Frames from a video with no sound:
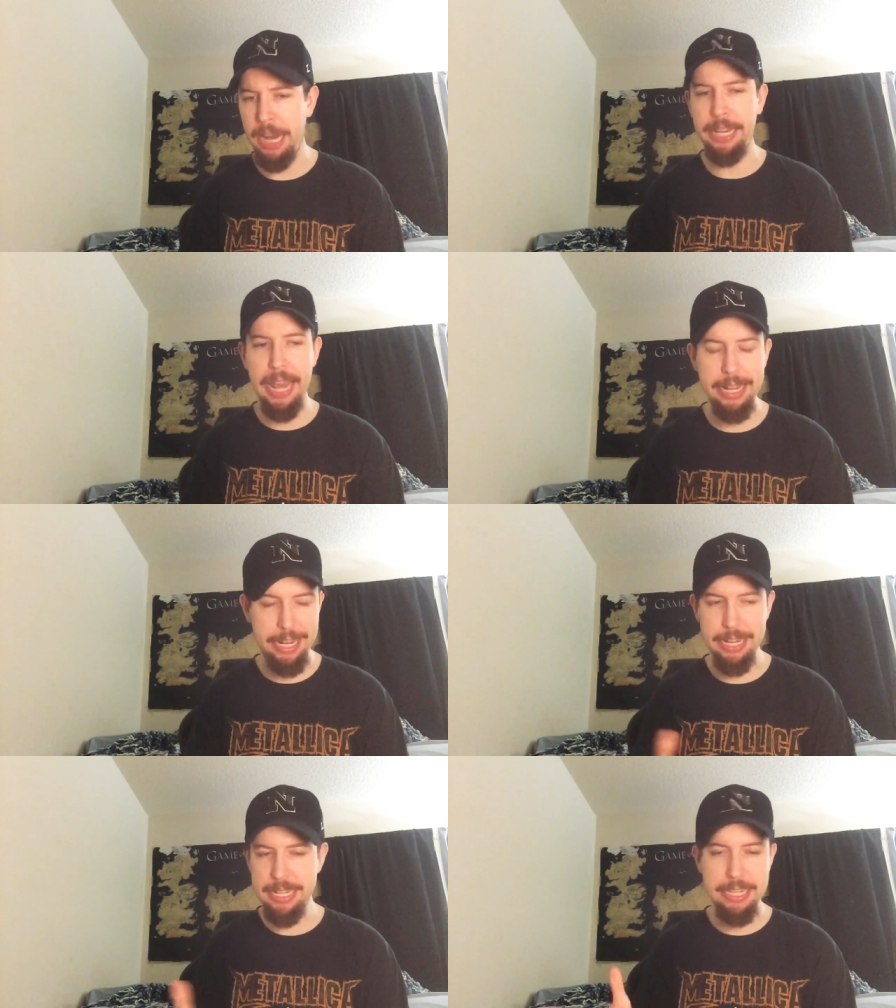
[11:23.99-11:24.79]
and yet
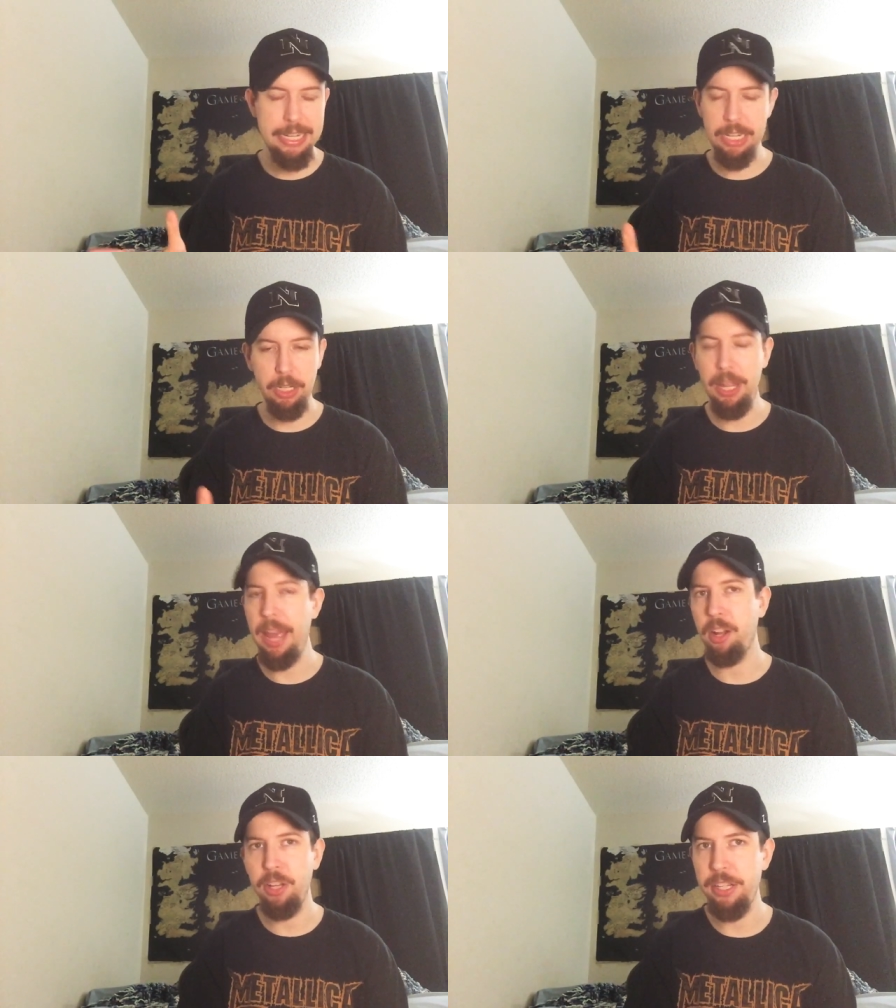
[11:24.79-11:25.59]
he's still
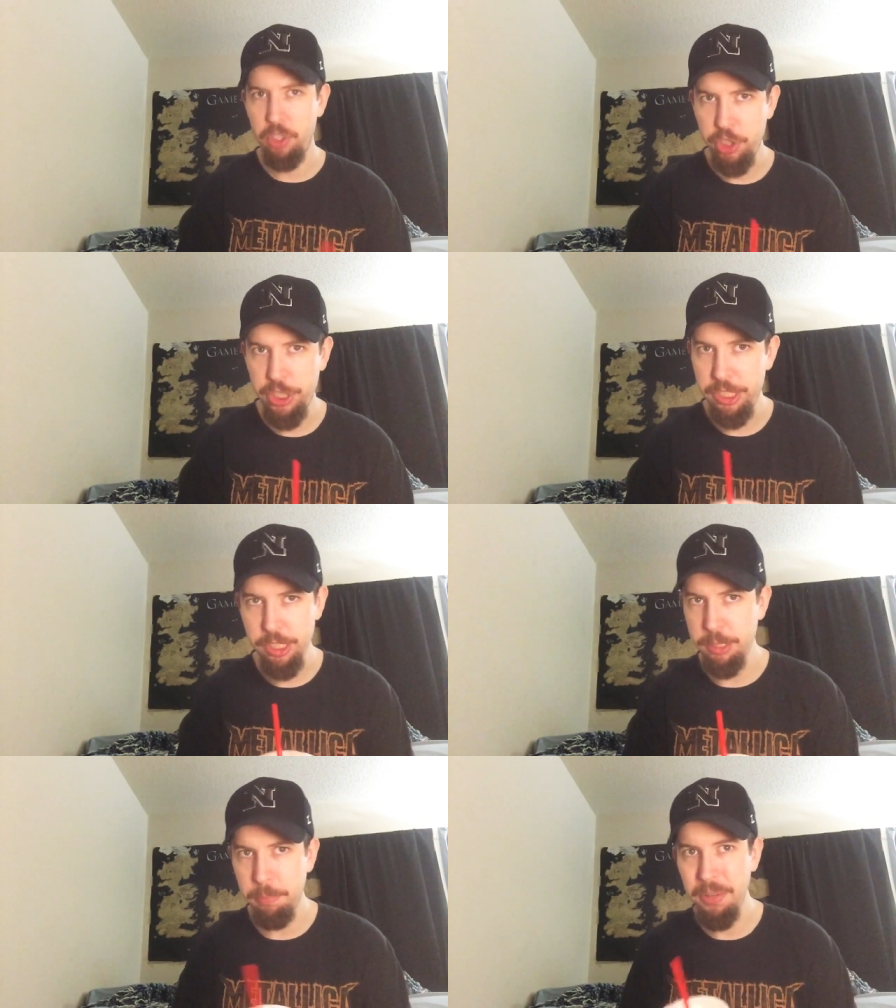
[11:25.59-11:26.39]
held as
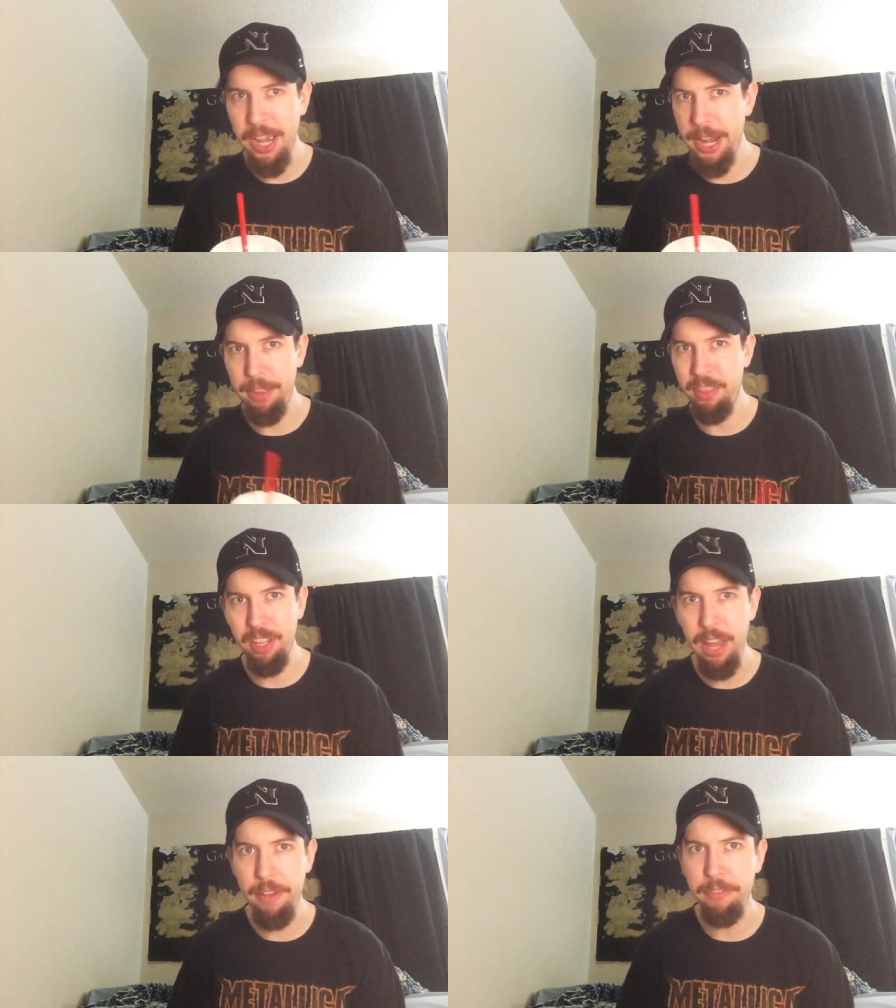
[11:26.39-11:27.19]
Jesus by the
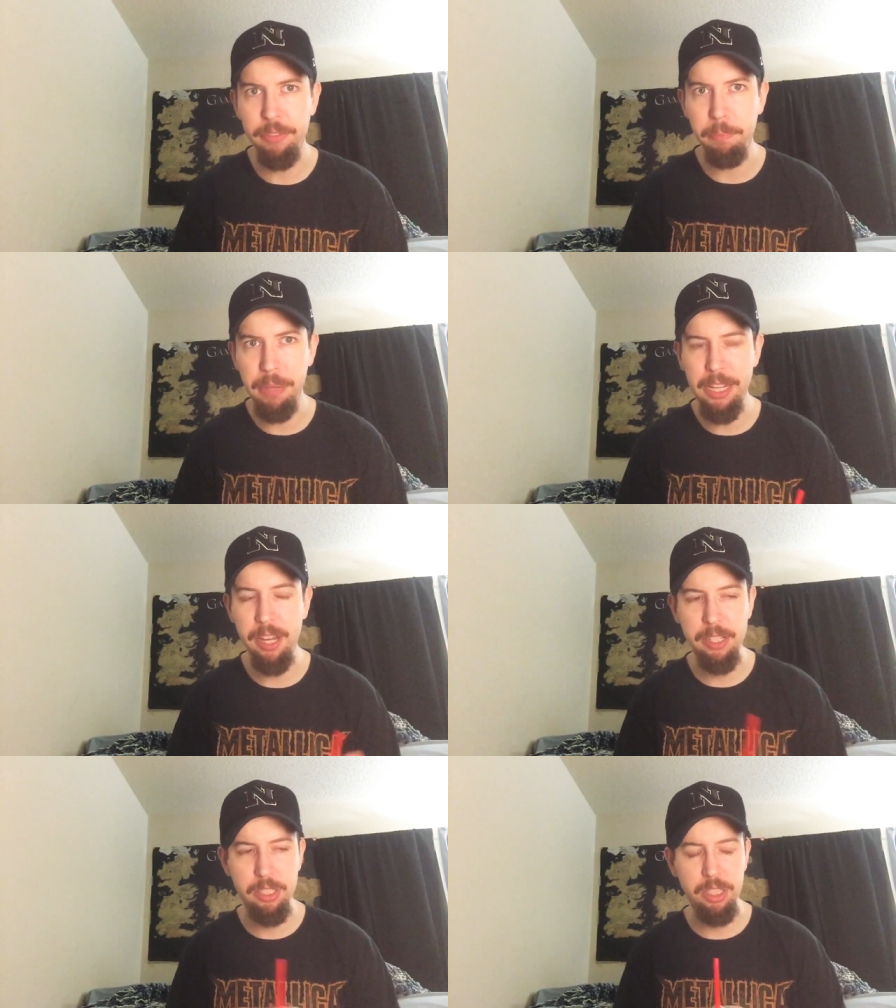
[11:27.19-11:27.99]
left
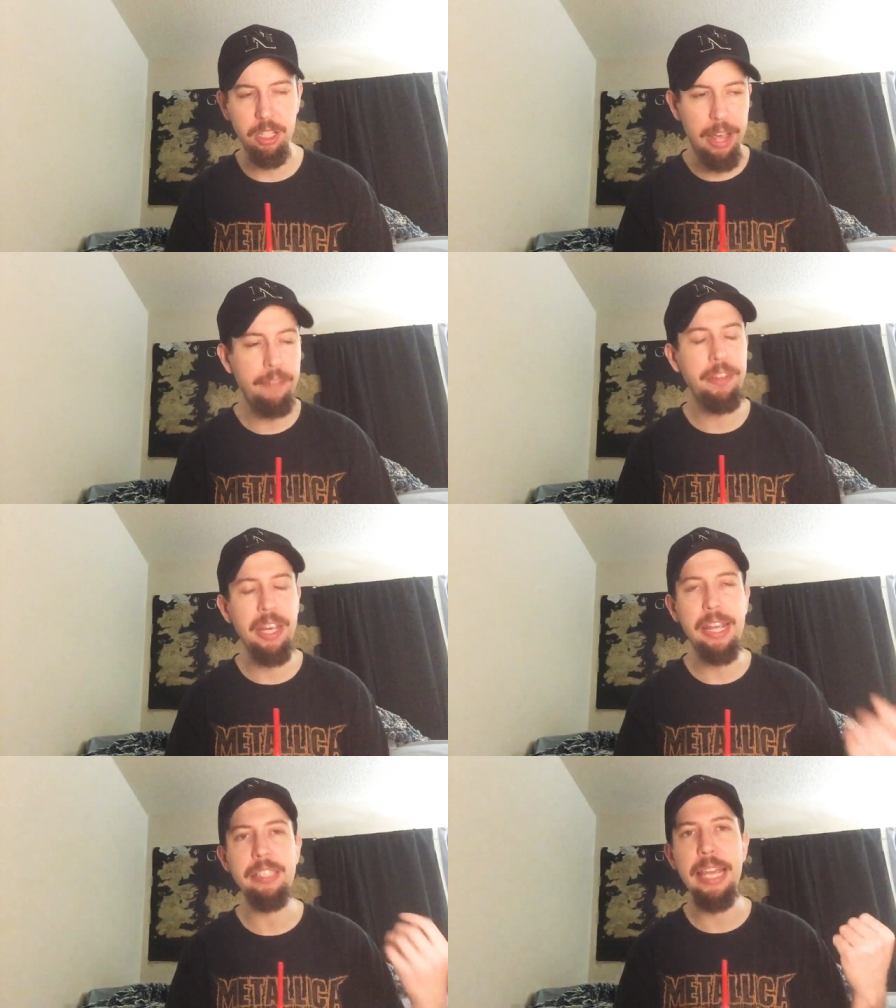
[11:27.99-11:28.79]
because the left
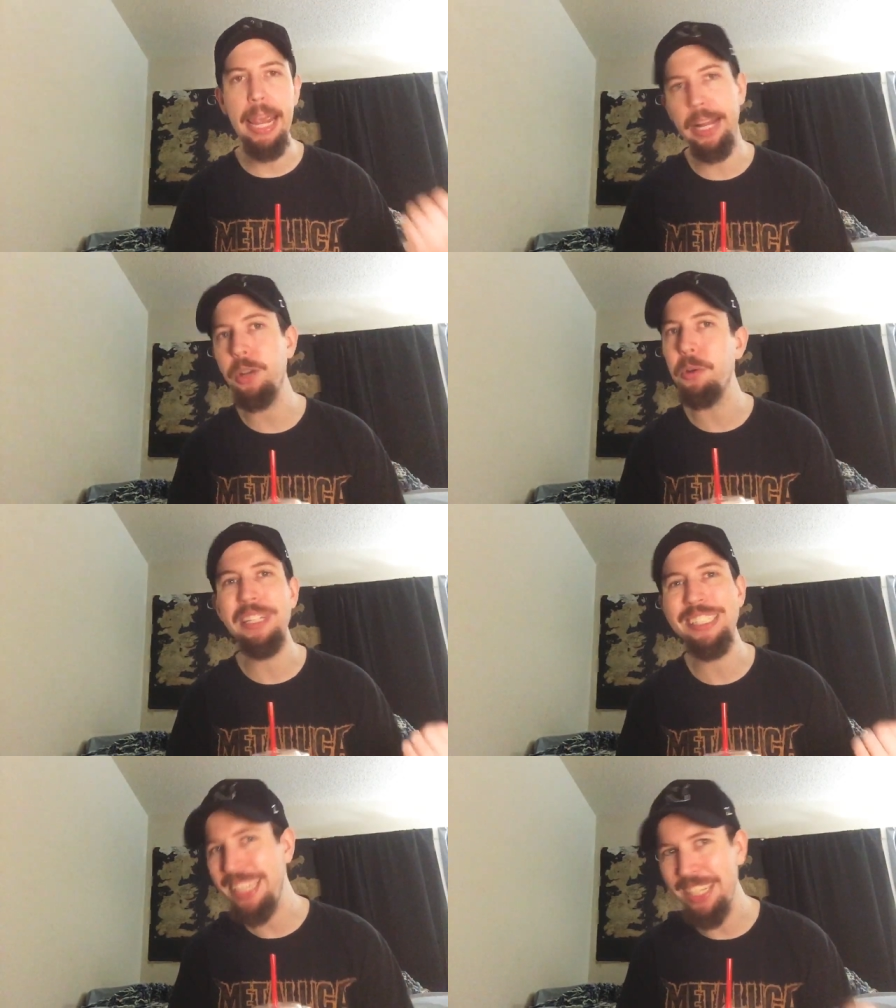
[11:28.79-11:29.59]
is
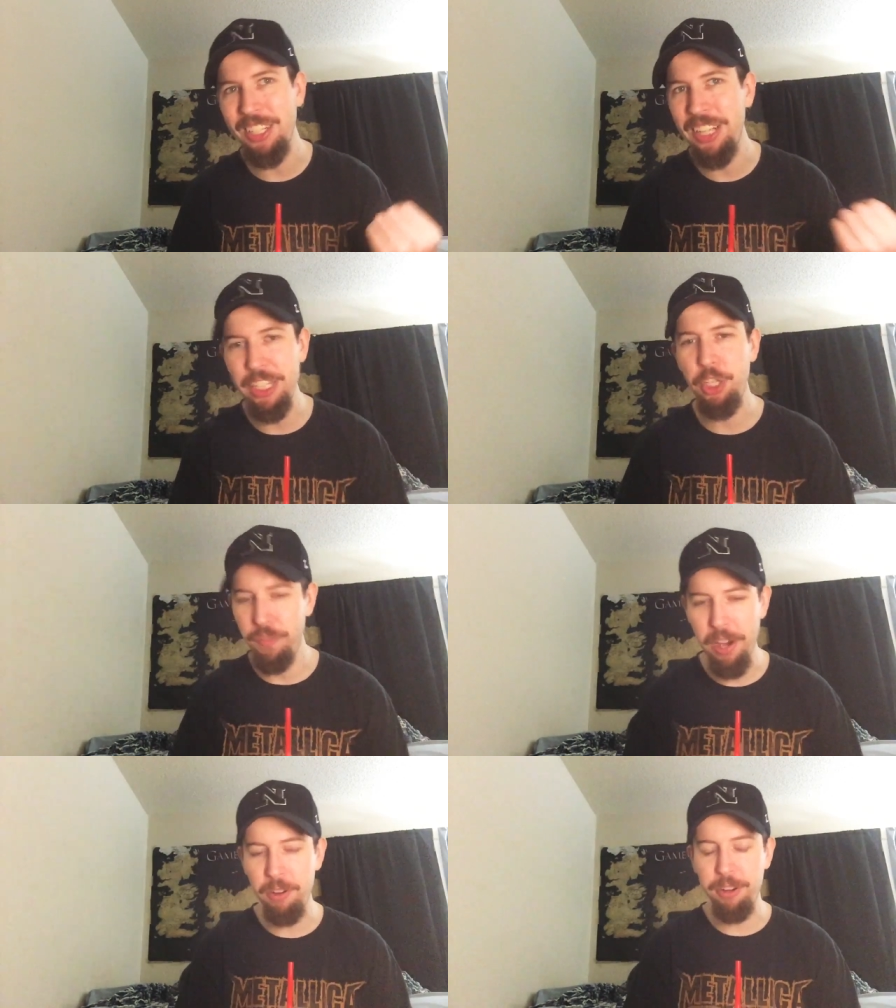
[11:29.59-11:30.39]
ignorant single issue
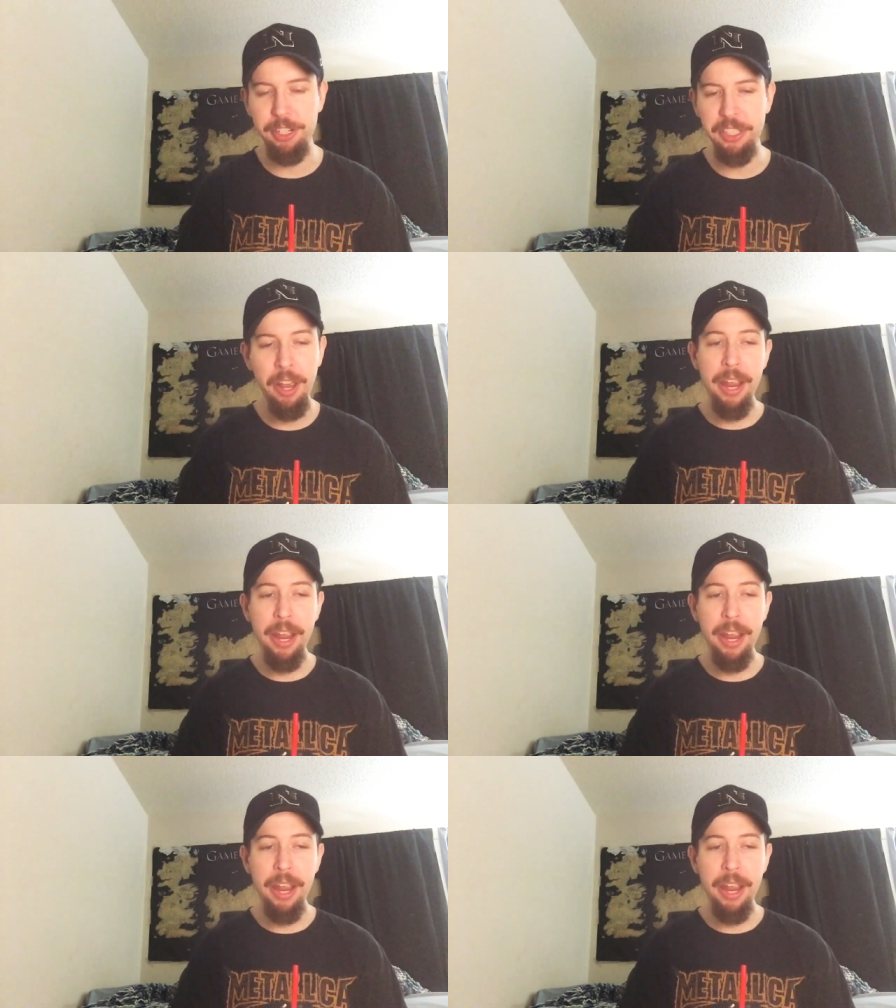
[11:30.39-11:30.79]
voters.